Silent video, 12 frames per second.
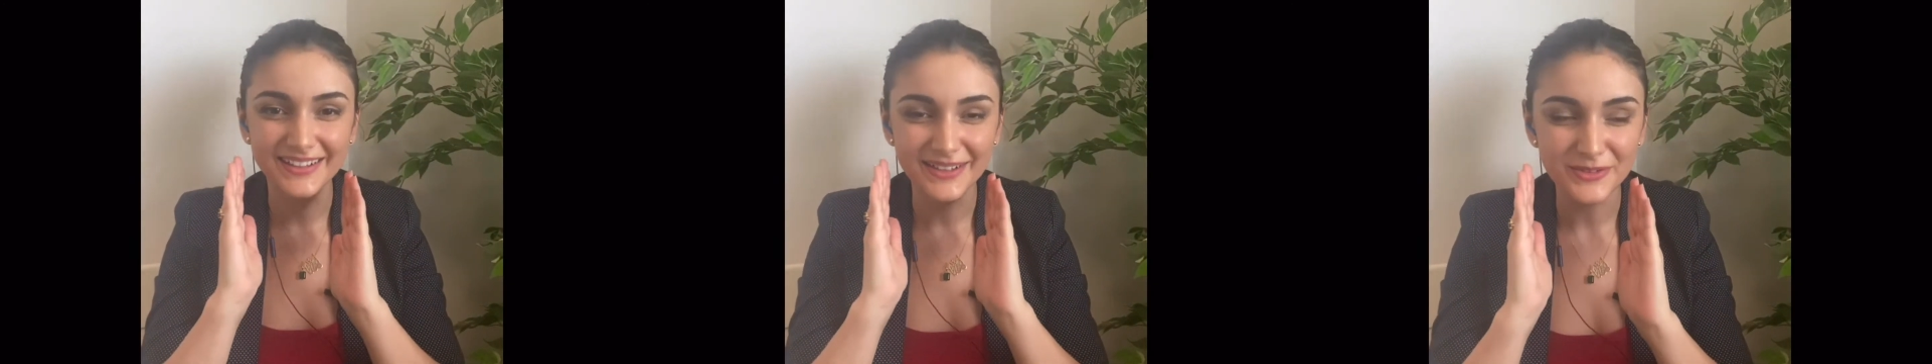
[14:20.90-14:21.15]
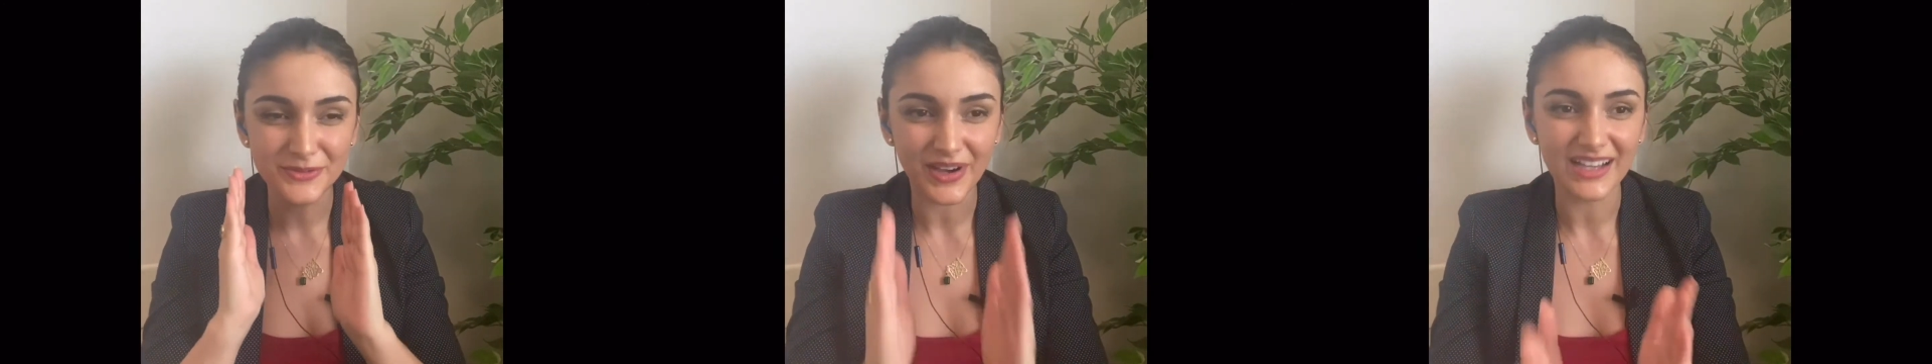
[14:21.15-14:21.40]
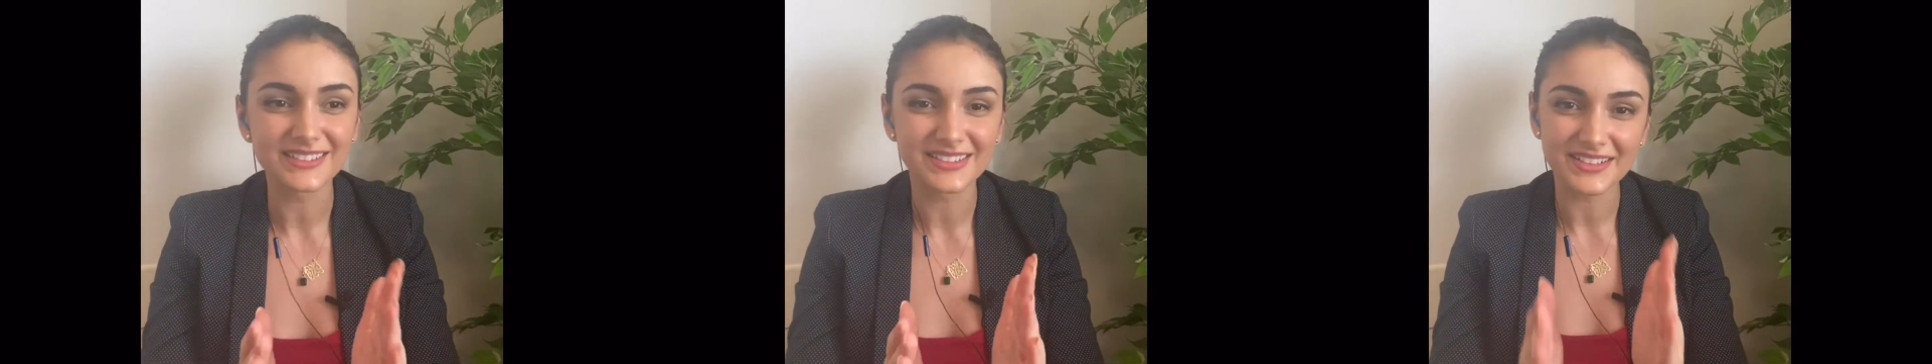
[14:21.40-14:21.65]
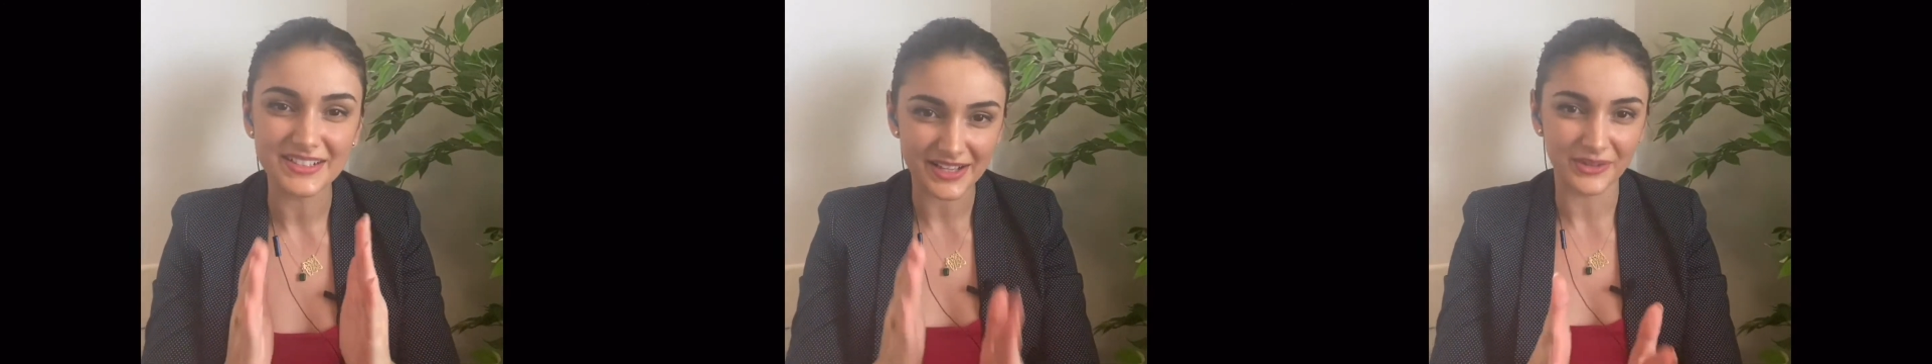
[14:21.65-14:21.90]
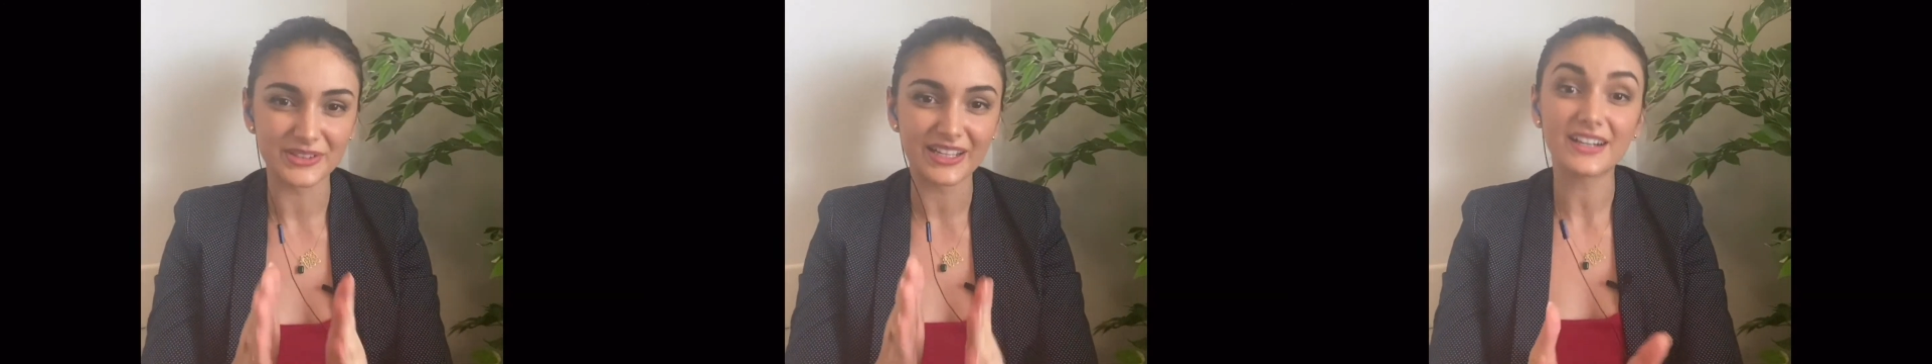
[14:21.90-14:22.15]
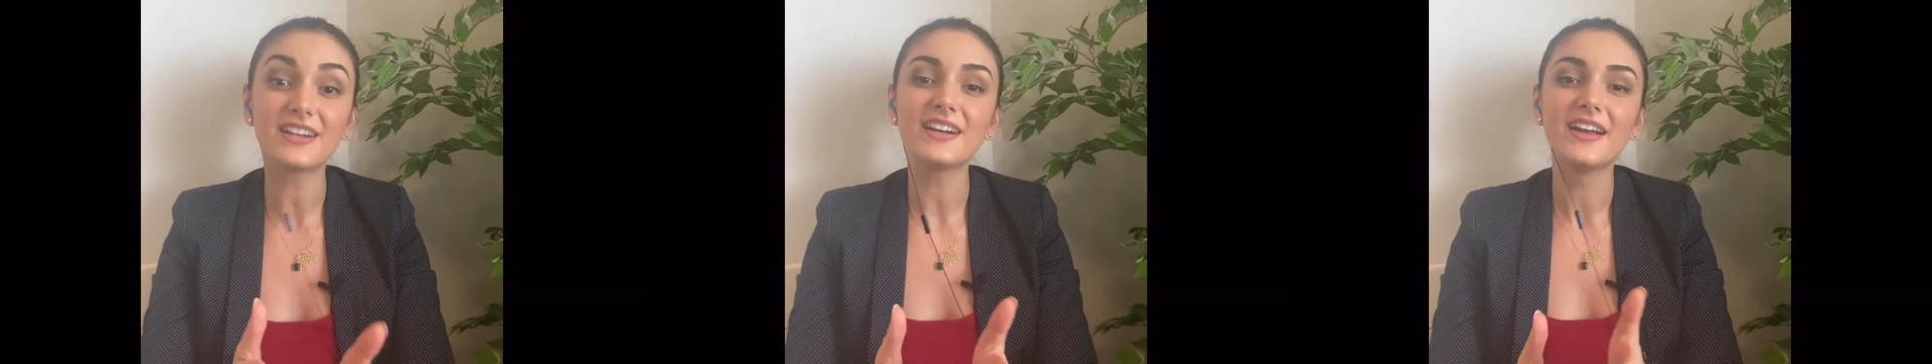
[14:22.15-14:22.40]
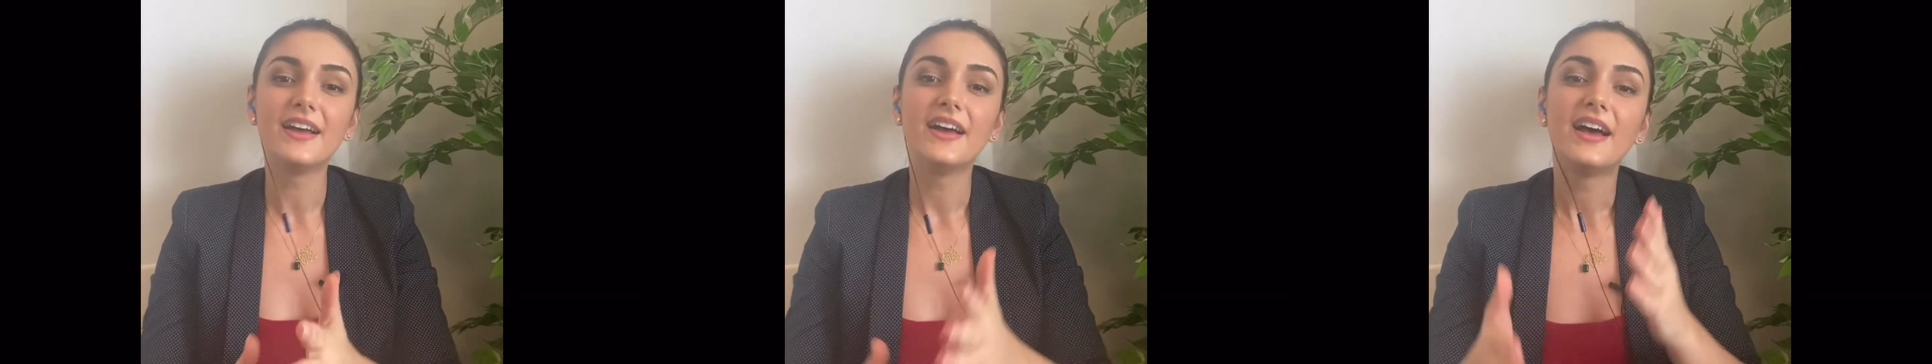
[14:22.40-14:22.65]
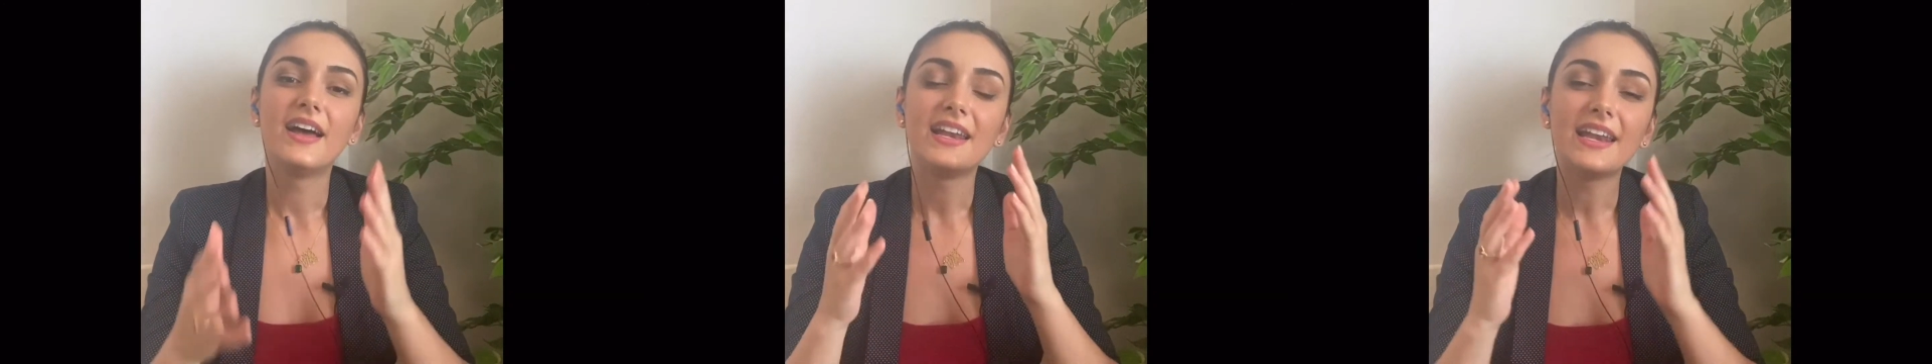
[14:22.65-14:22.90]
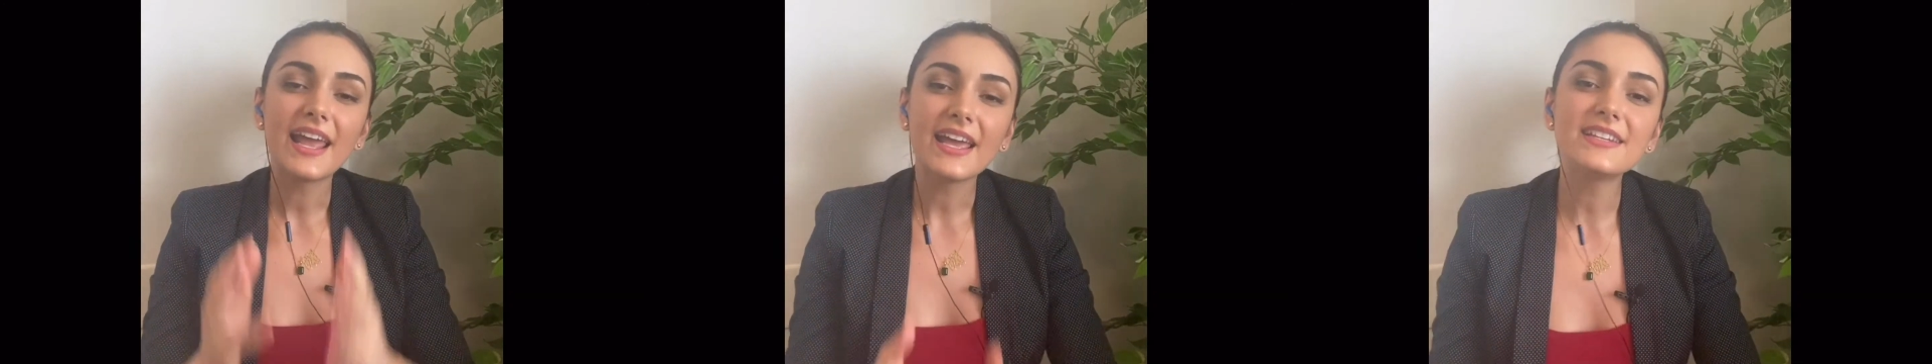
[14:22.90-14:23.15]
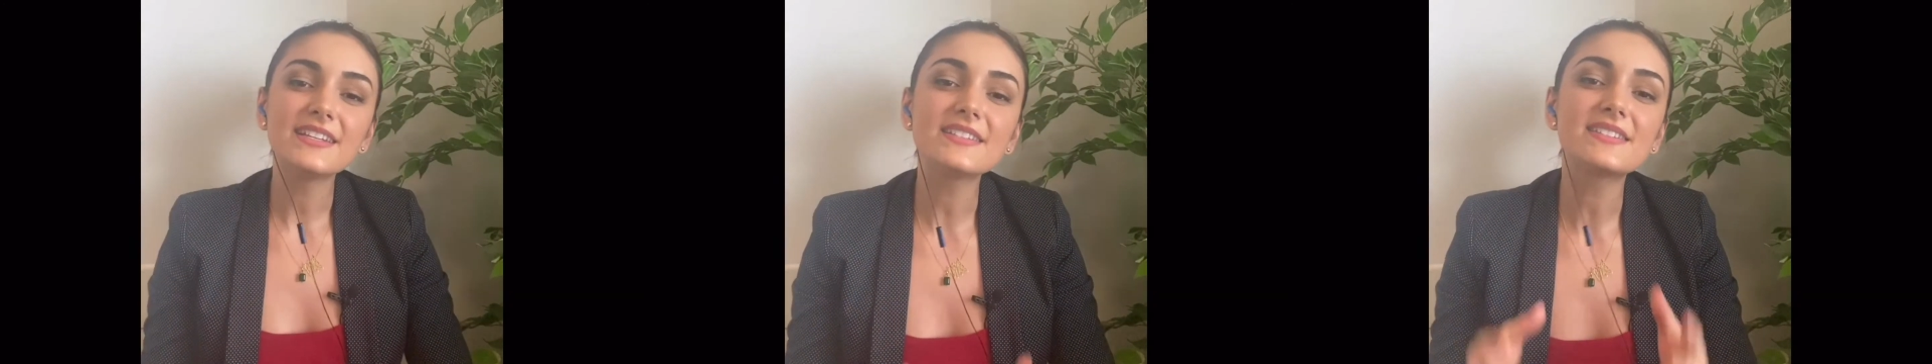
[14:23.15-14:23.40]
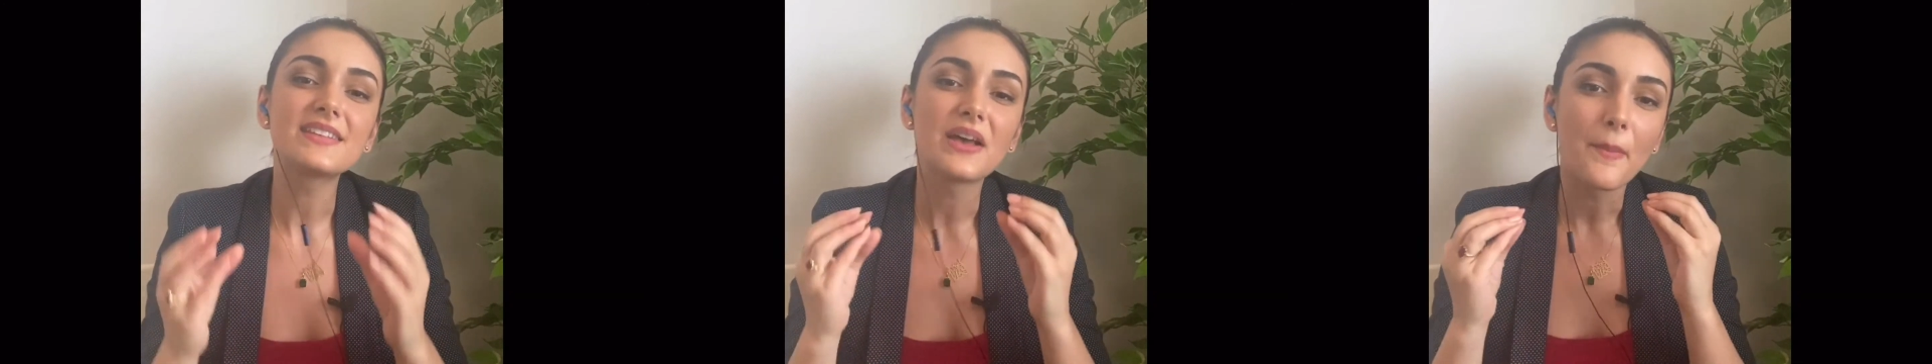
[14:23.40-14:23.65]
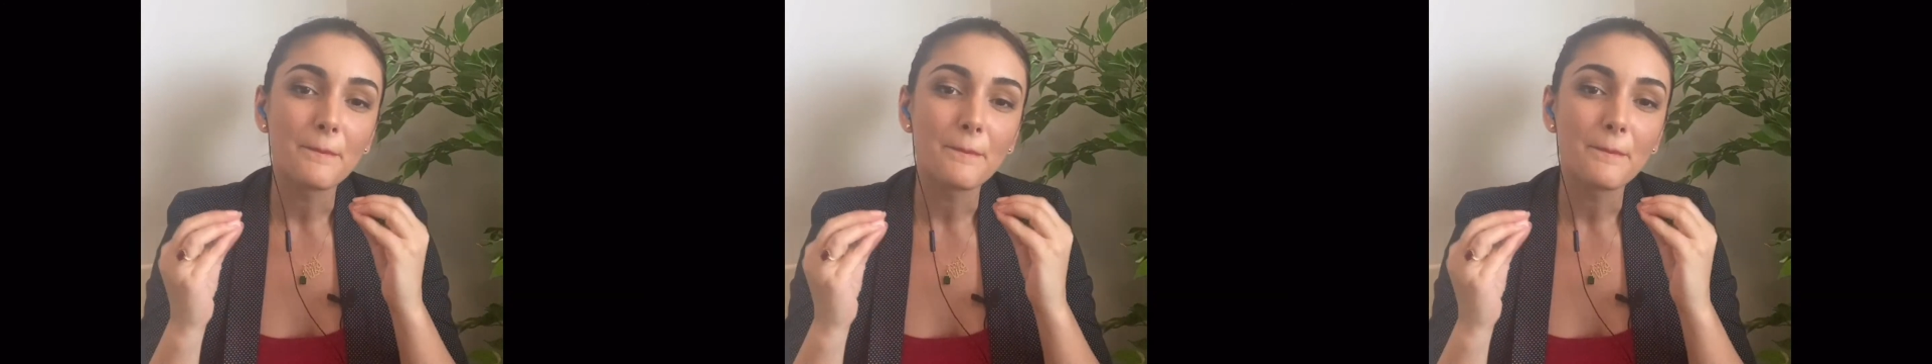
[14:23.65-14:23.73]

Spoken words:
fighters out there. Ladies,